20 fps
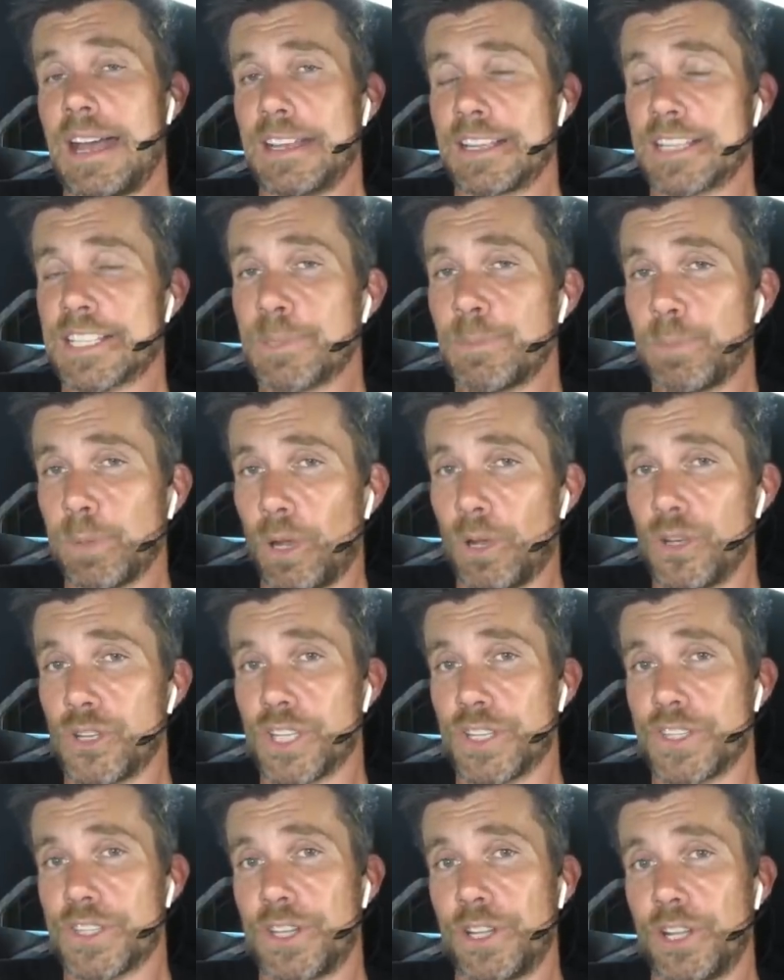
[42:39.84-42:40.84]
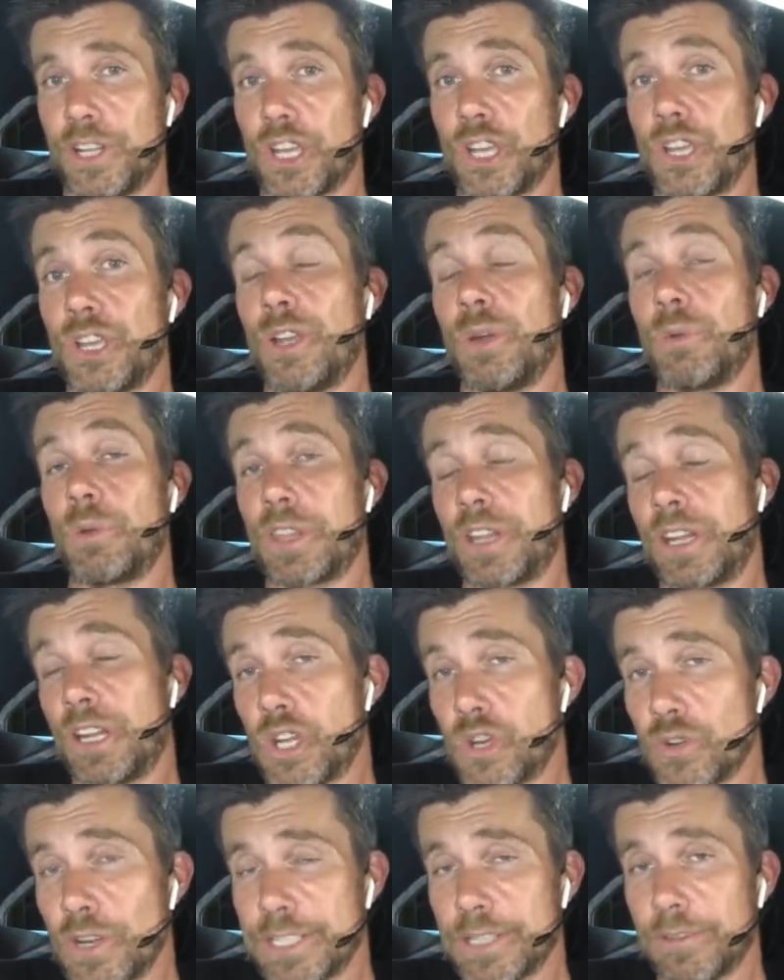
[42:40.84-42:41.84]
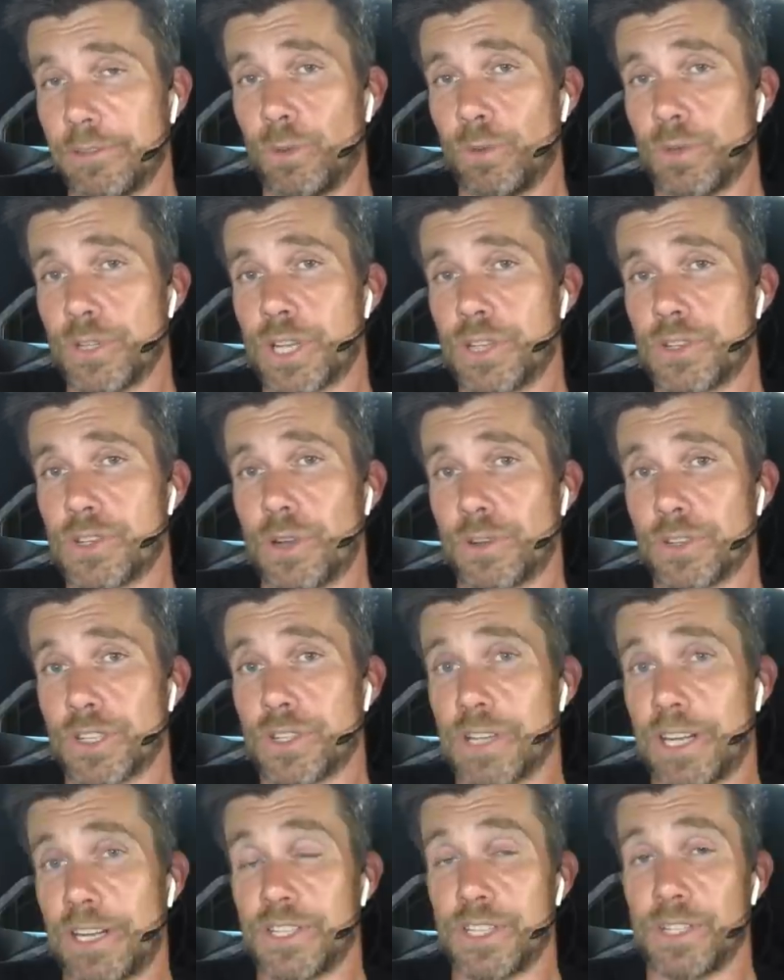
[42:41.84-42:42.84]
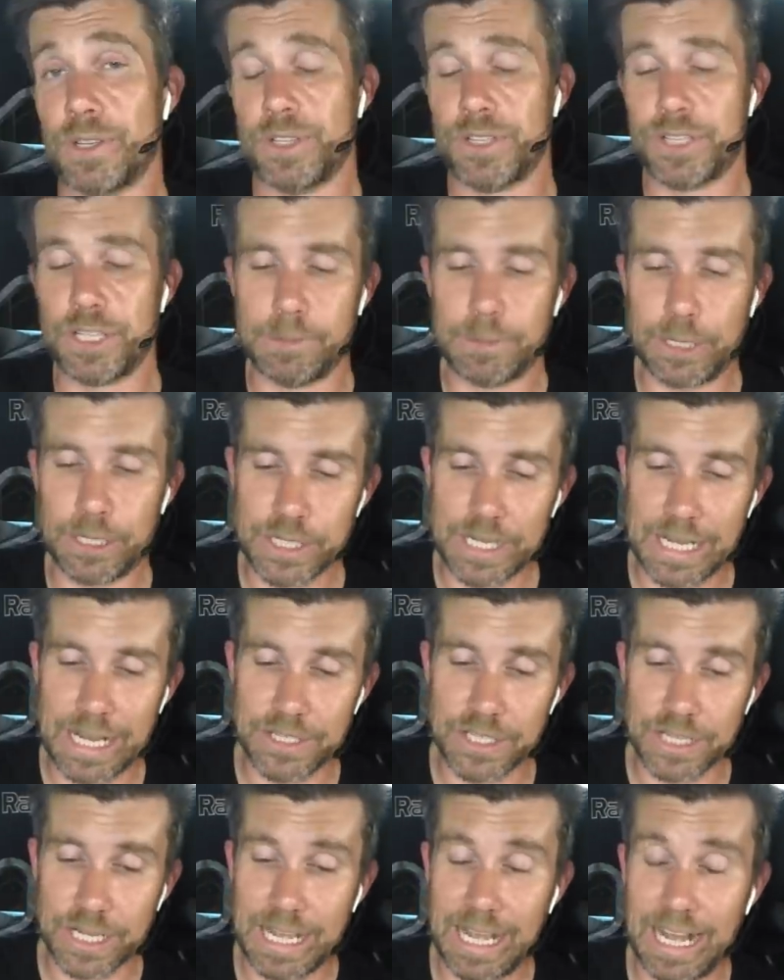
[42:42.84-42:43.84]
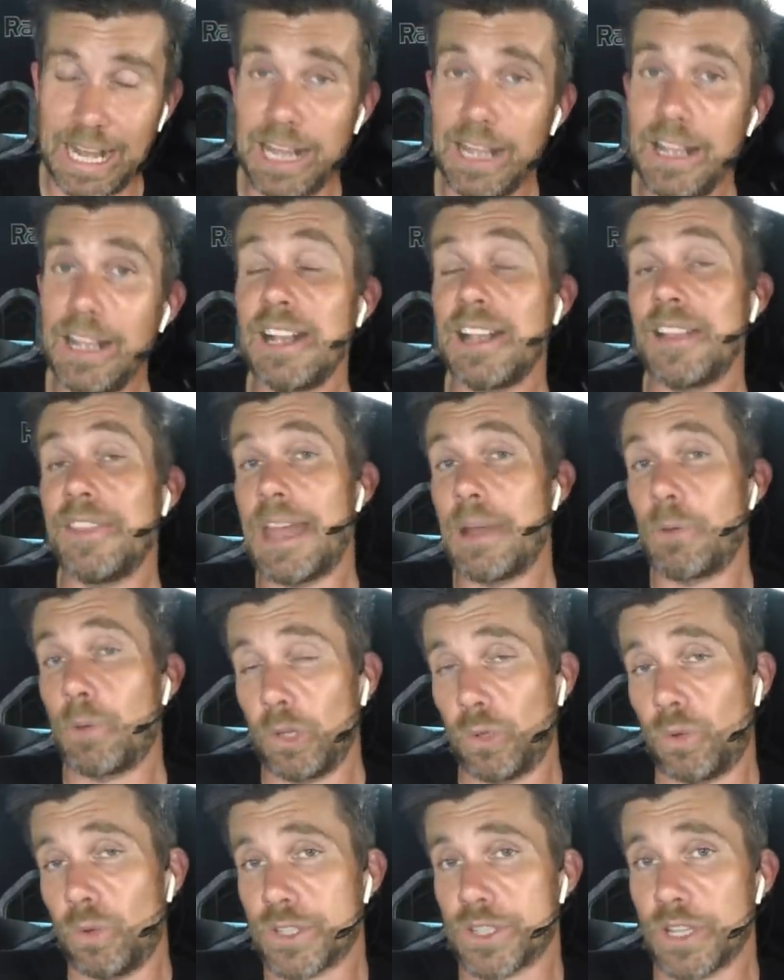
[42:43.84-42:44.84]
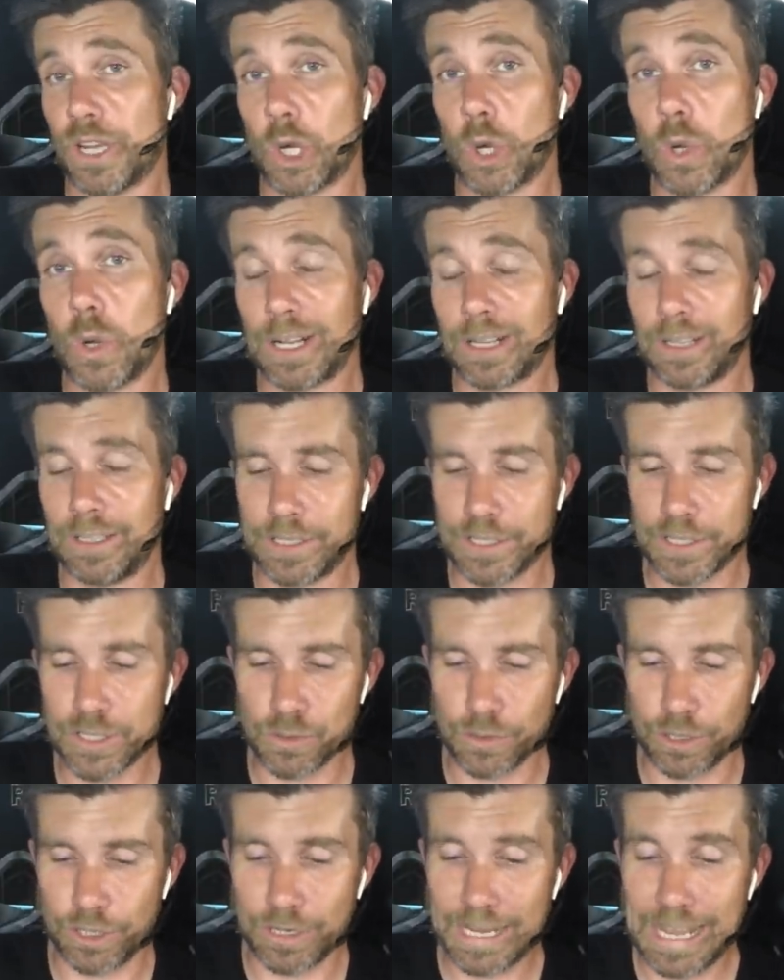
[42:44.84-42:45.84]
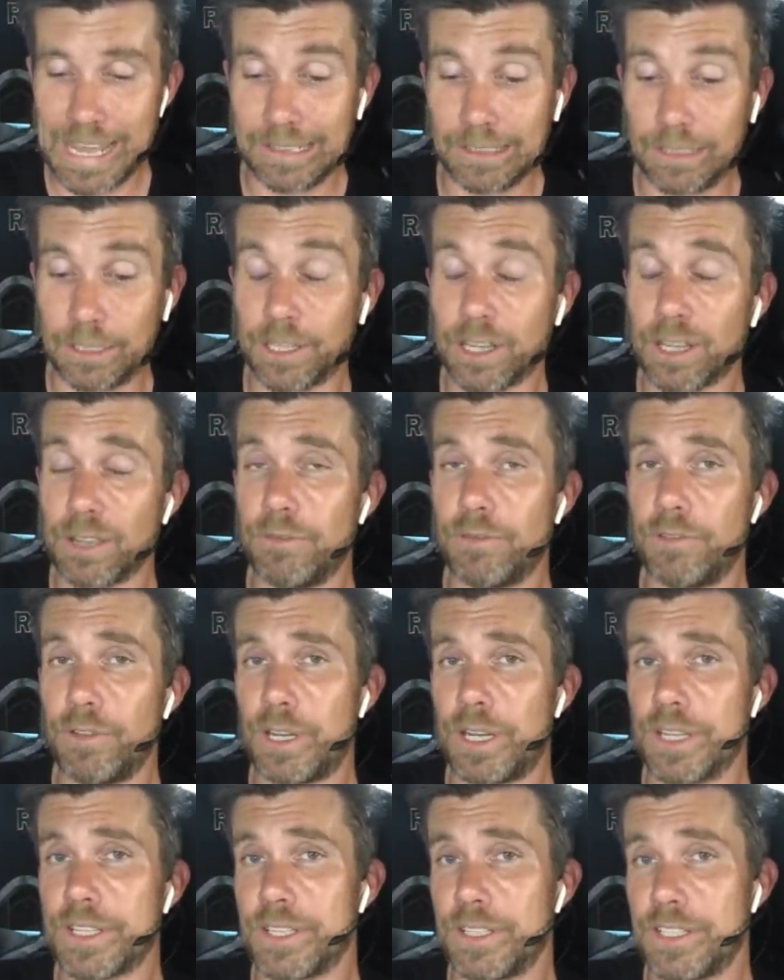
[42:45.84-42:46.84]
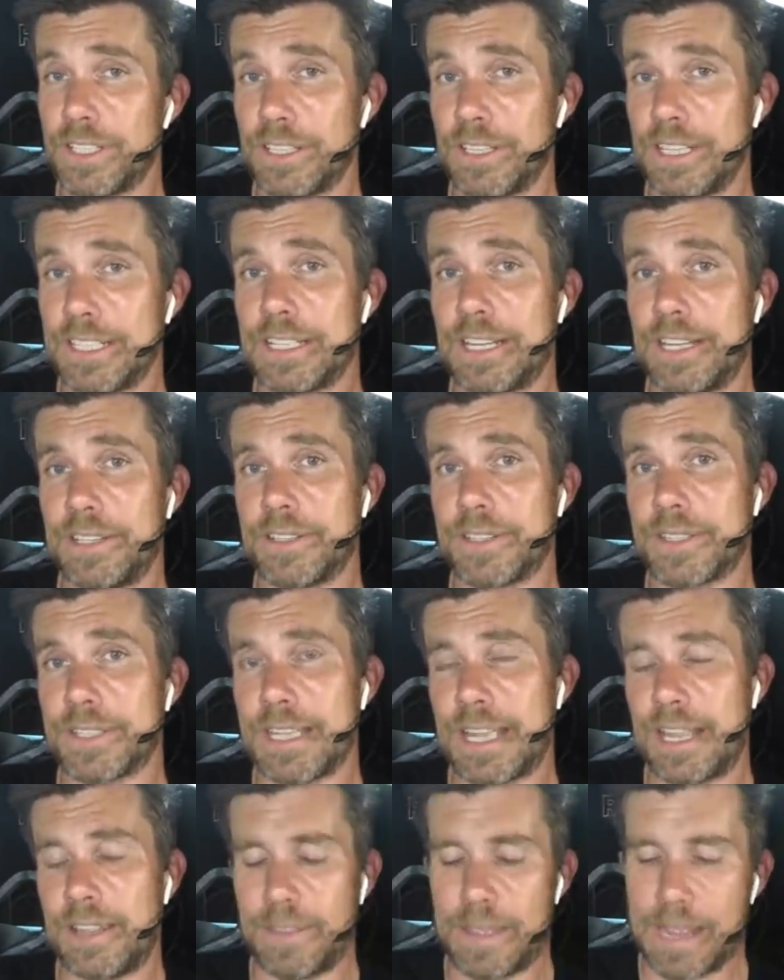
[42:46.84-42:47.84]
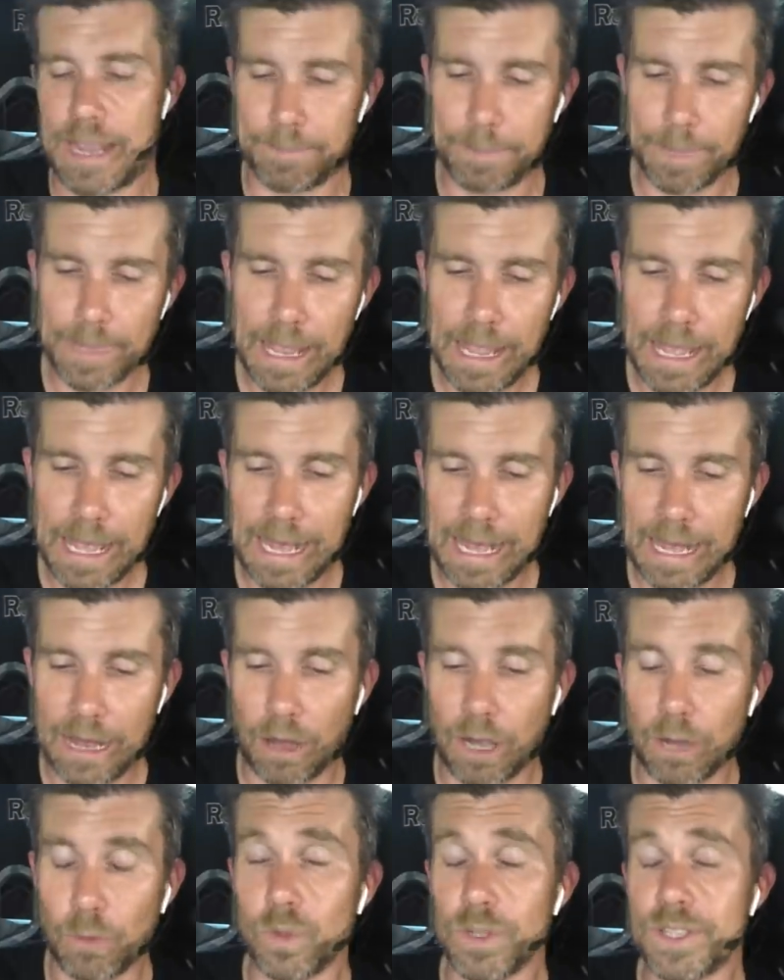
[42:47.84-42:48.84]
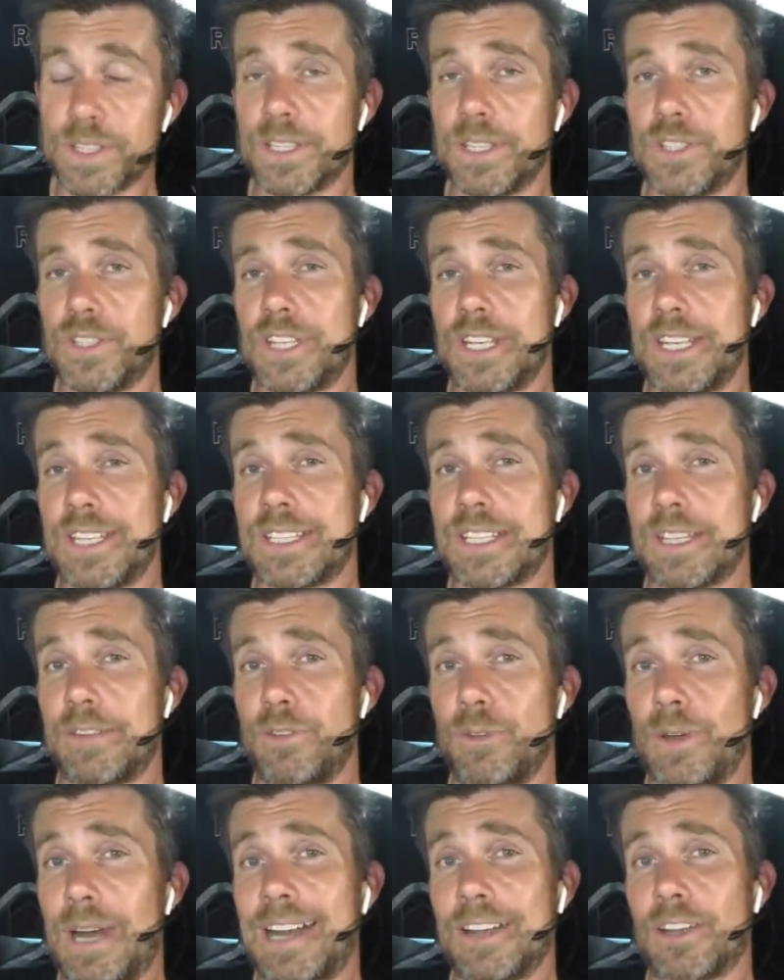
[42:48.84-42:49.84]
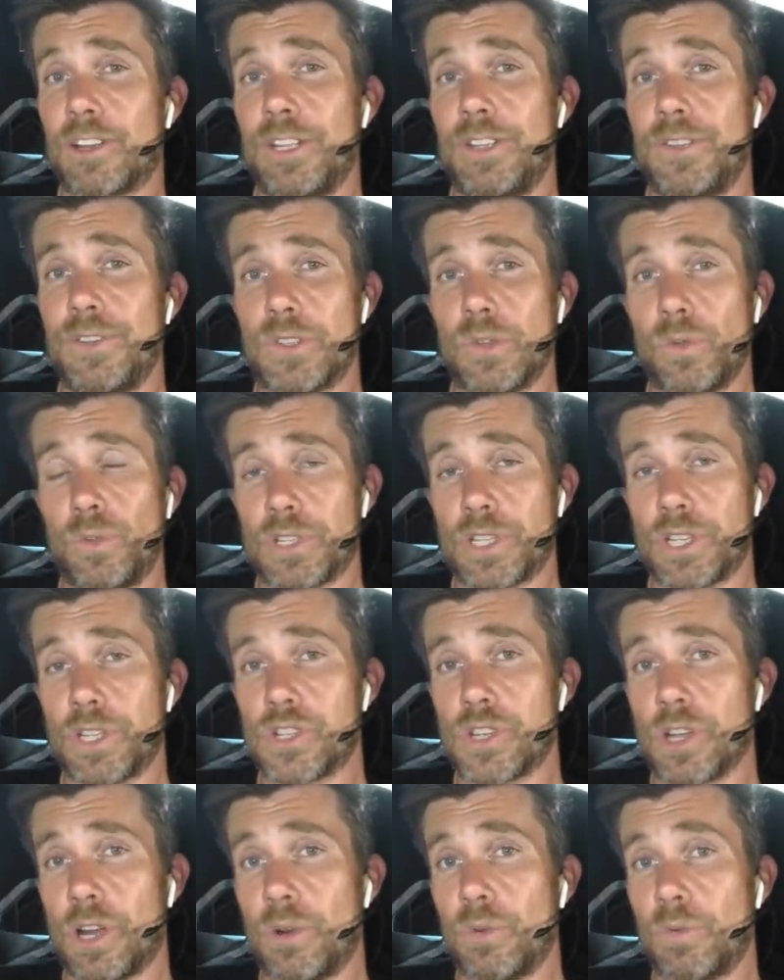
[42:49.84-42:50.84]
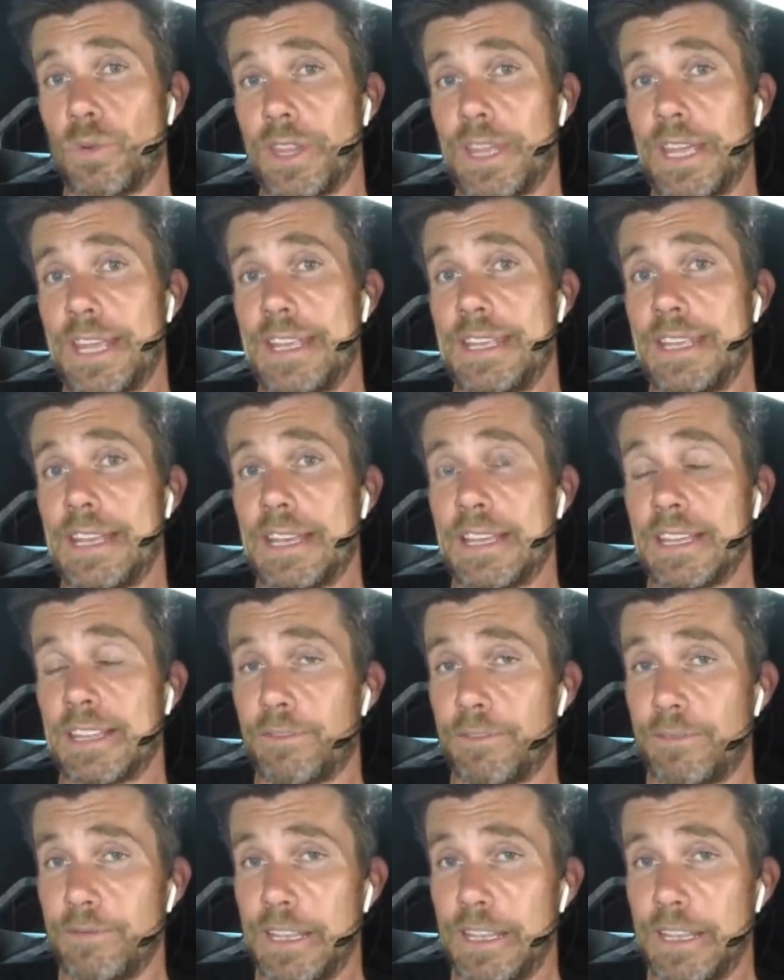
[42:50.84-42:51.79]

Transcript: explosions that occur with an aggressive launch control strategy on a turbocharged car, that will also quickly destroy your catalytic converter, so you do need to understand that. I would suggest if you are going to use launch control with an